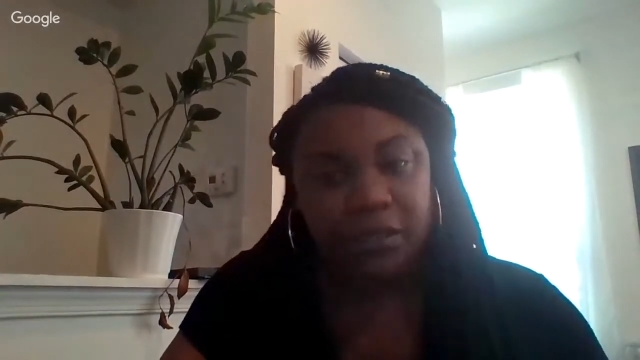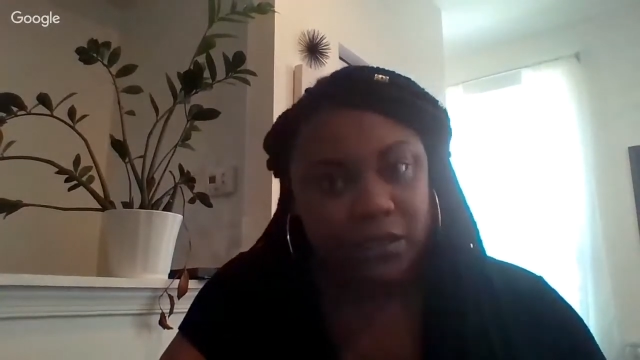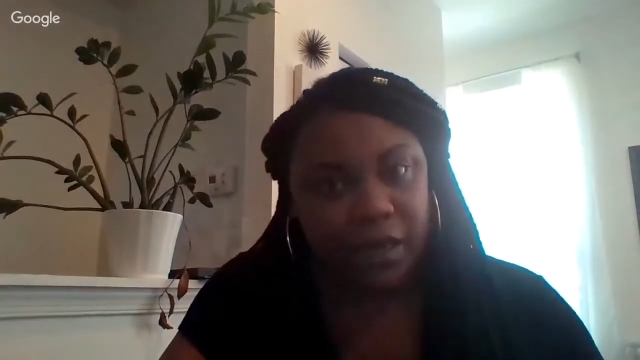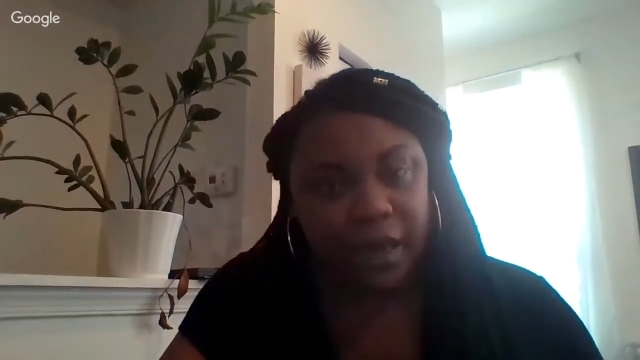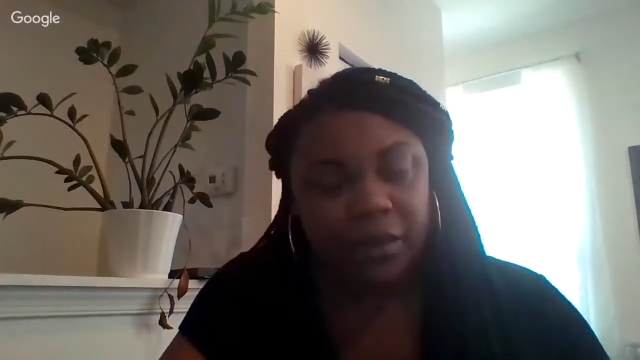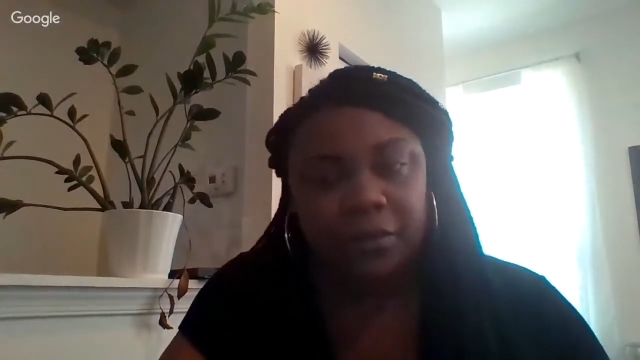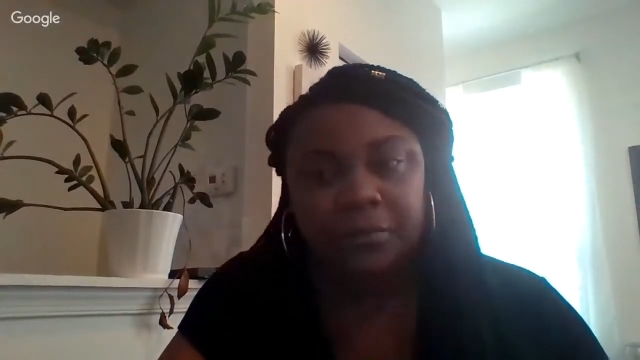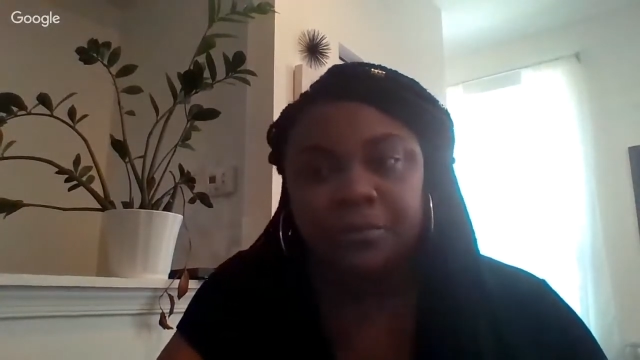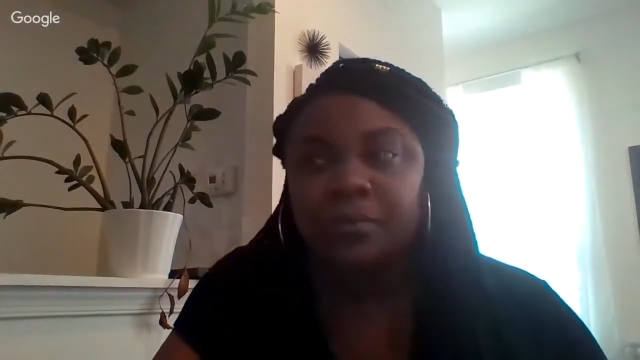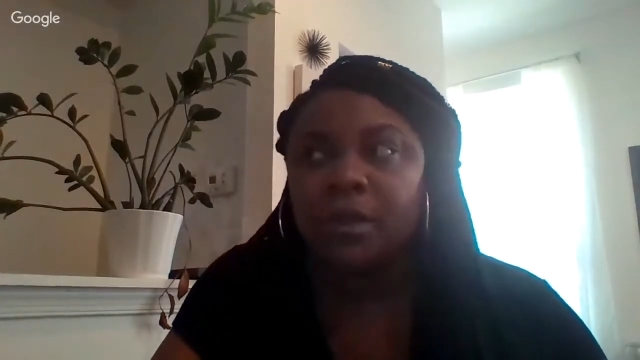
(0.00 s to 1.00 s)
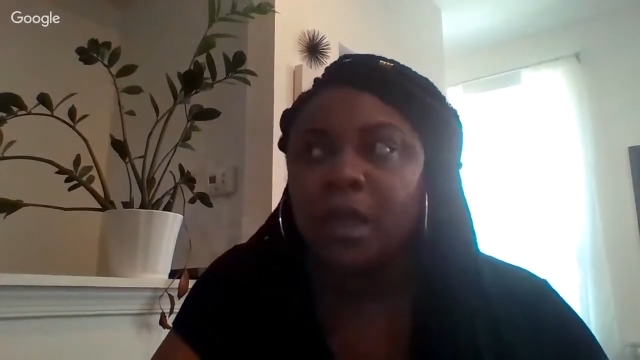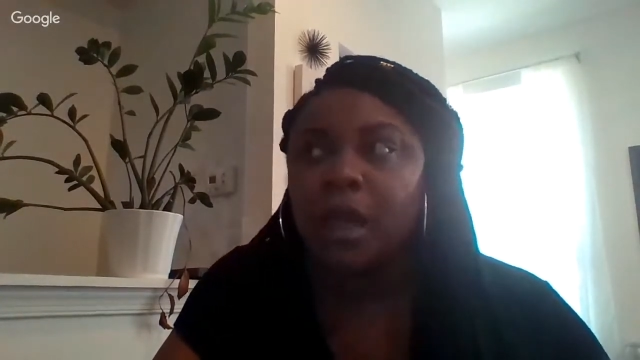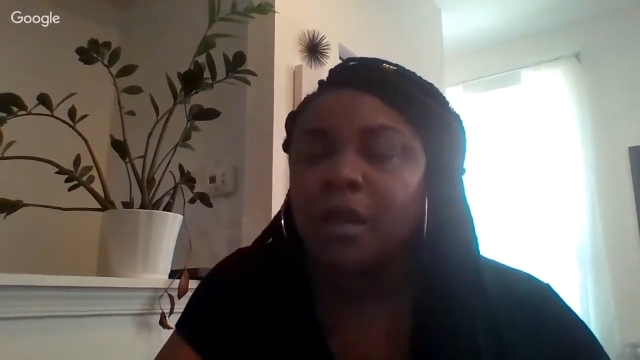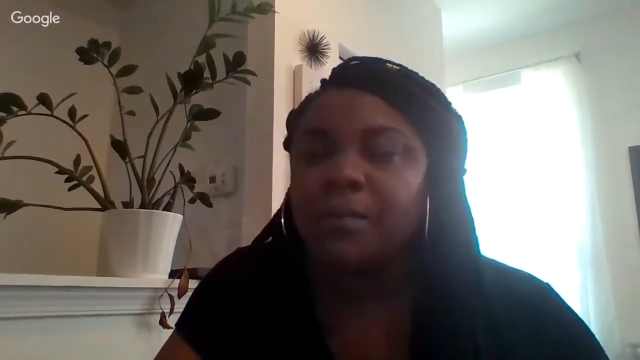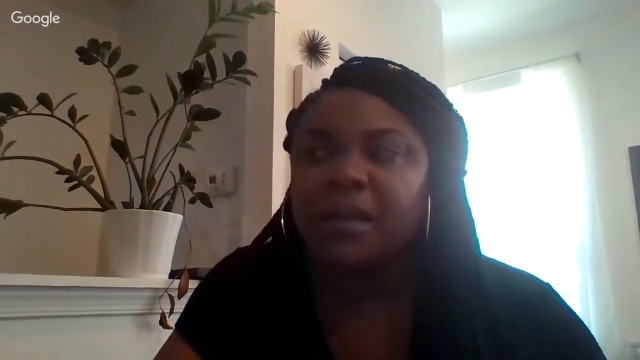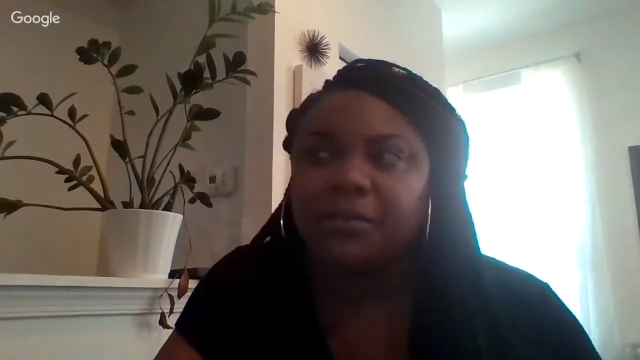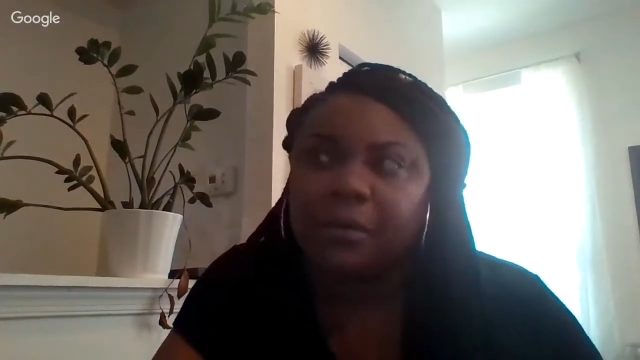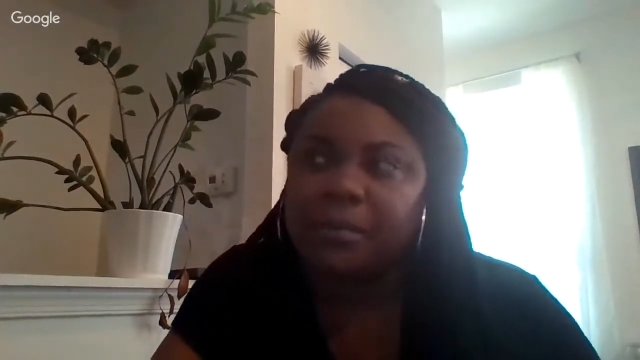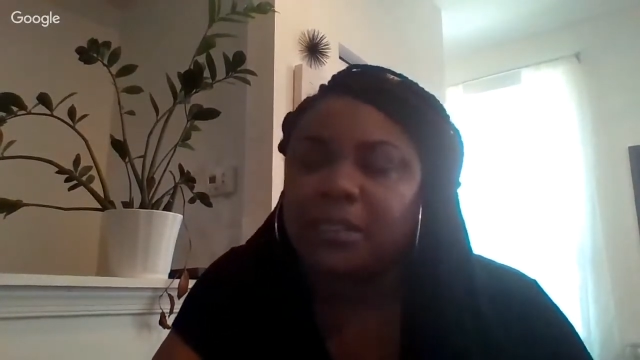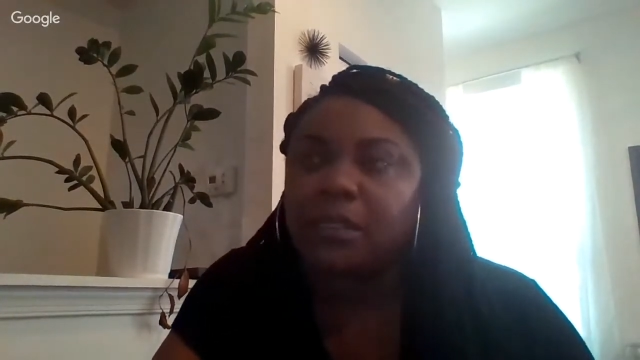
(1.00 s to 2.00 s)
3 months now,
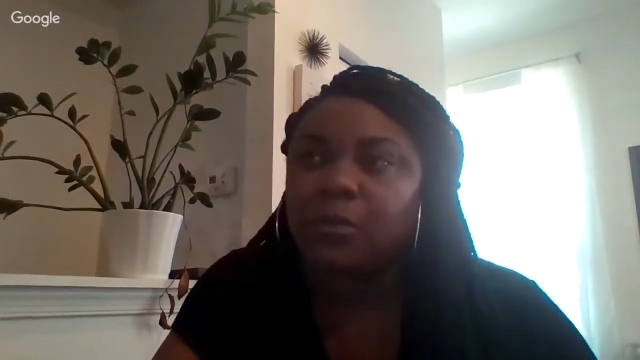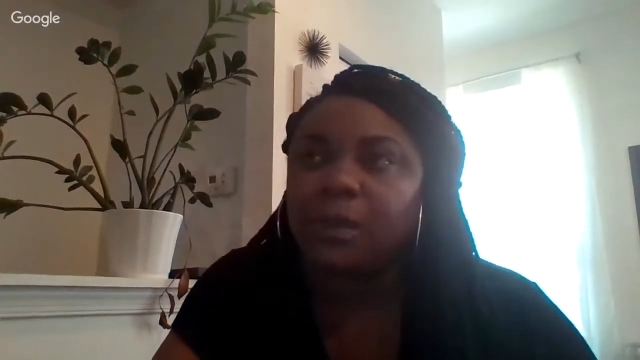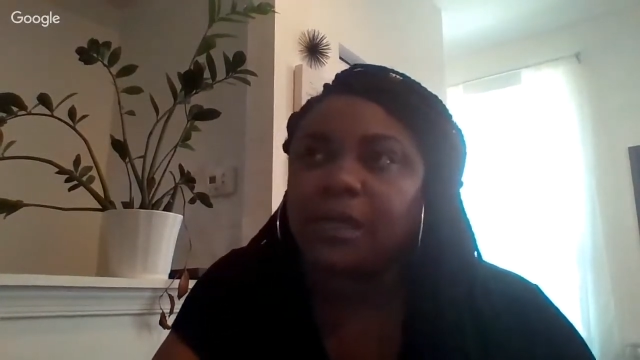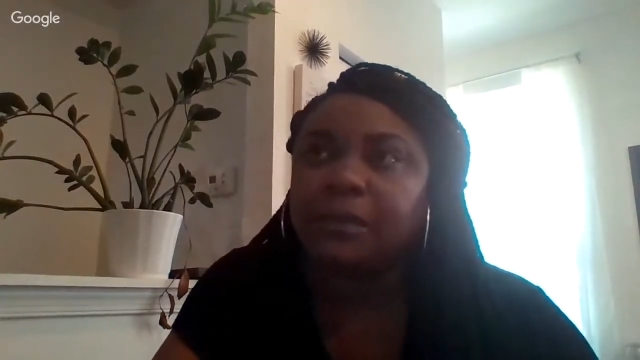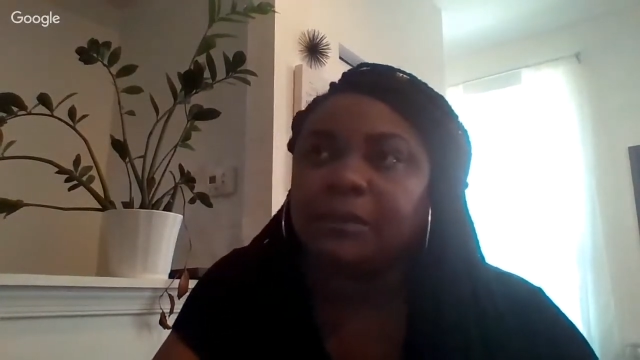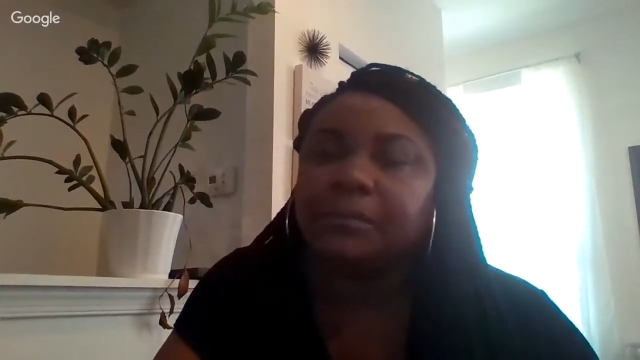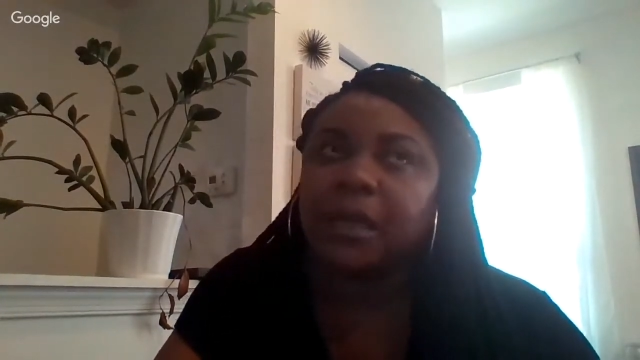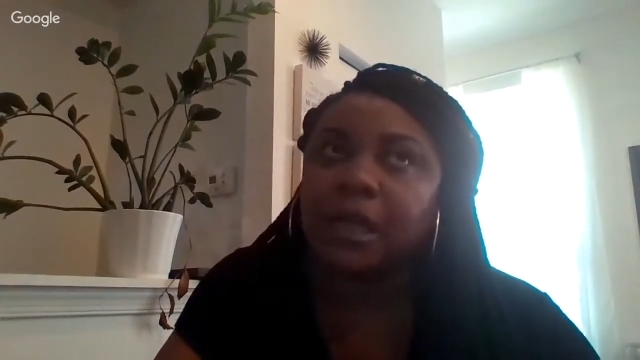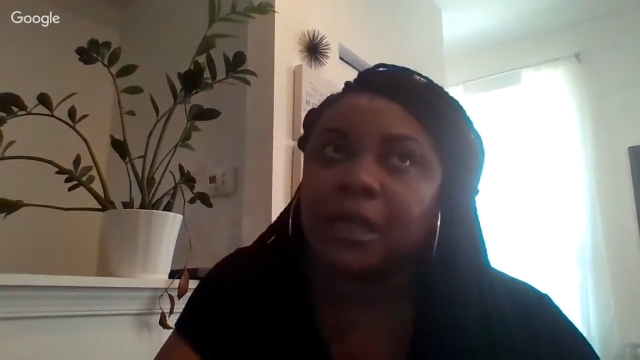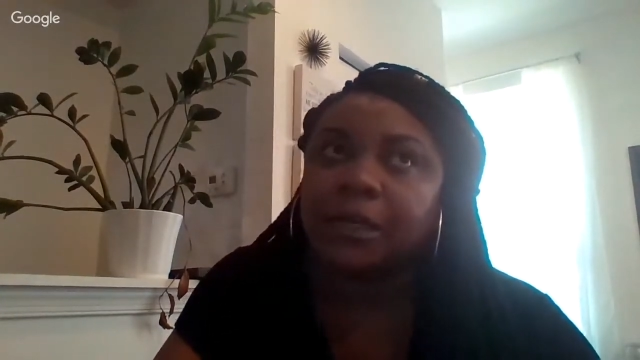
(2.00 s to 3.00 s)
about 3 months and a week.